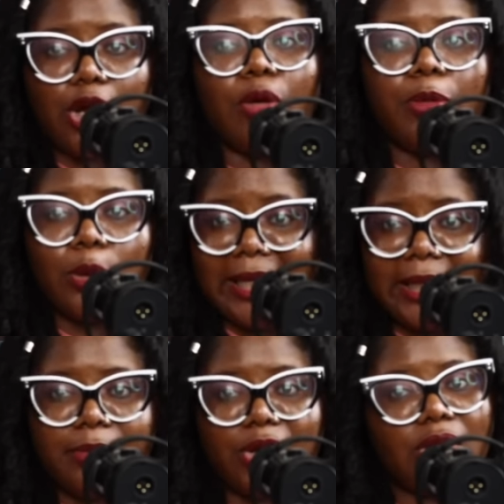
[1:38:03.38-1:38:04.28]
queen
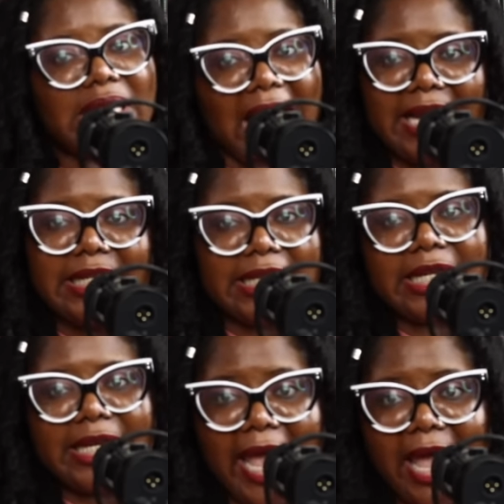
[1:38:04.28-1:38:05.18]
because I need an
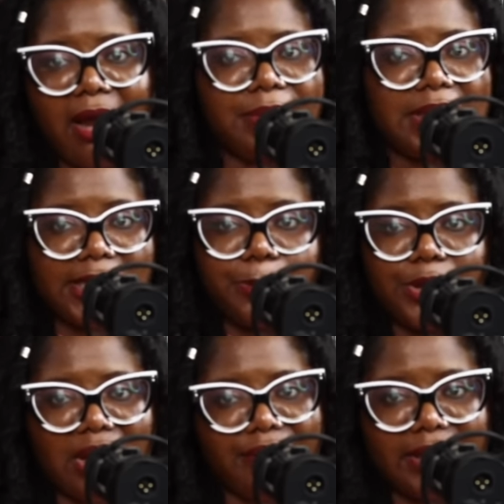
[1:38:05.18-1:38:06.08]
heir. I'm desperate to
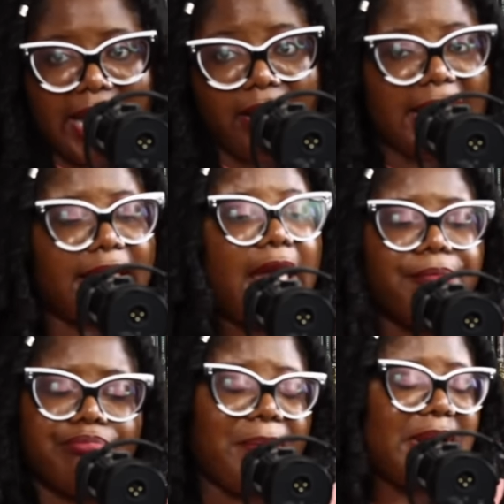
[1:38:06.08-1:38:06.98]
have an heir. Like
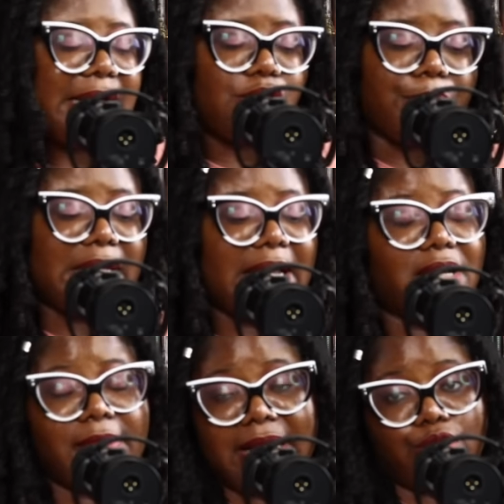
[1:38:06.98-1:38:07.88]
maybe that's something that they
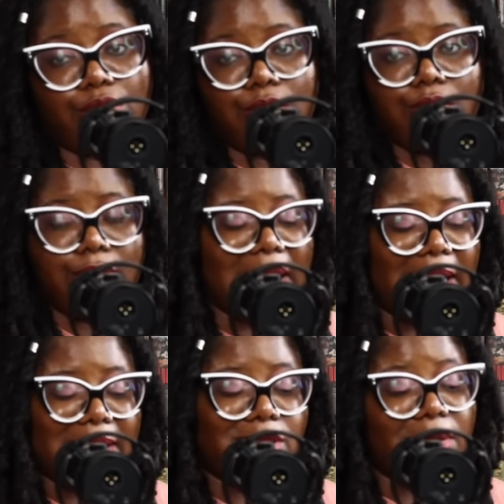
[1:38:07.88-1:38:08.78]
might do, and
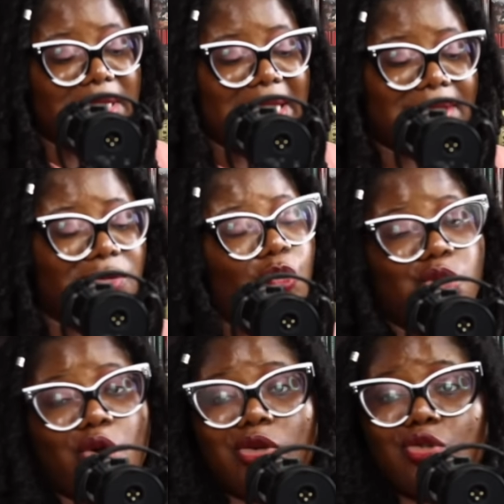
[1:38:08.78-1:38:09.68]
it's something that would
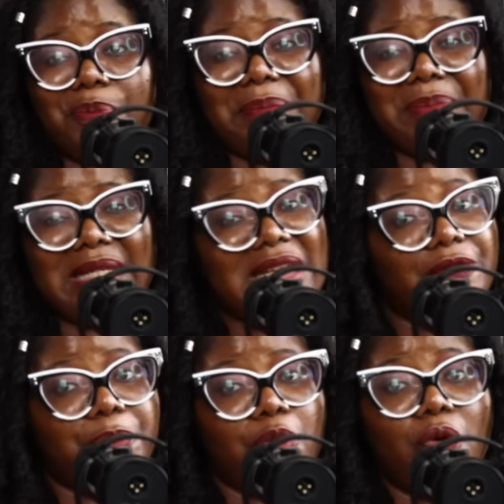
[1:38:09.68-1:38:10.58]
also be
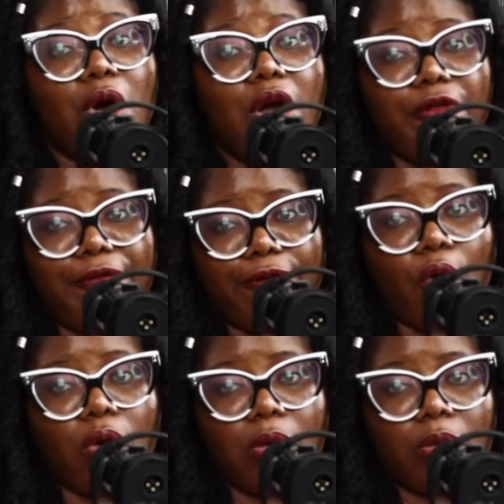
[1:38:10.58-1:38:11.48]
believable
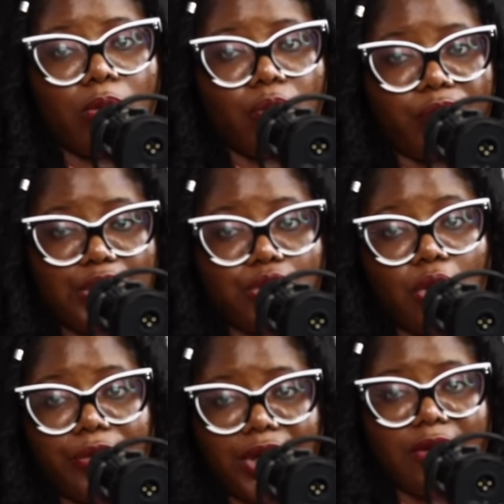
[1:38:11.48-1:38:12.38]
for
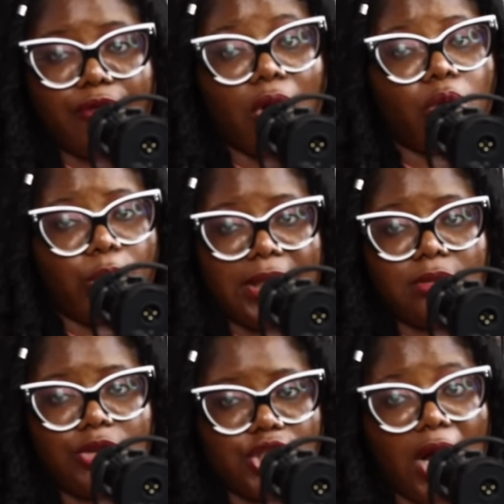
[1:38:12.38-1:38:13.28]
Victoria, for Queen
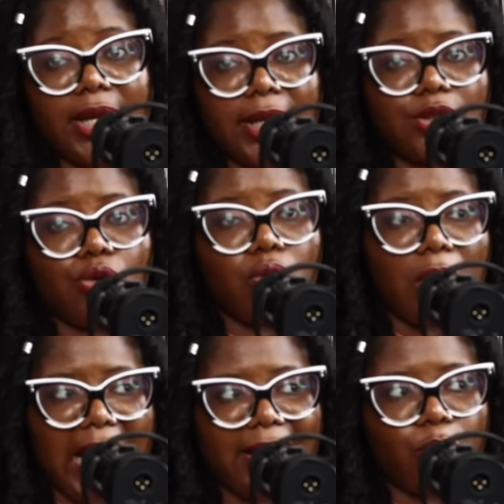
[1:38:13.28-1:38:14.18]
Charlotte, who
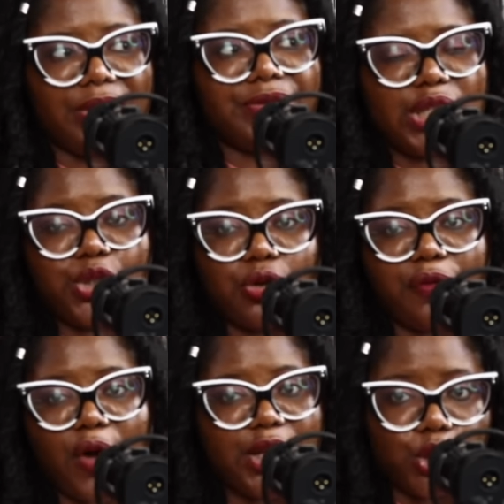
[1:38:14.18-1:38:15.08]
uh, we've seen so far
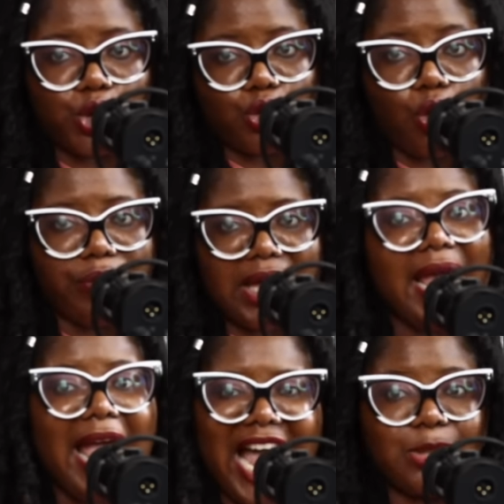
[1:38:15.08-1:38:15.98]
in the story,
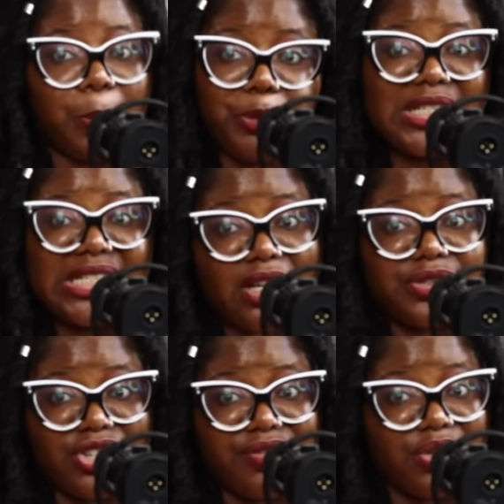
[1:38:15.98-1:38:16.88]
has been pretty
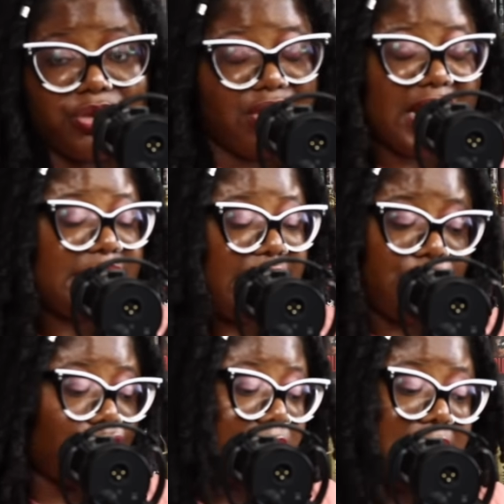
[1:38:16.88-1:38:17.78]
self-serving with regards to interests.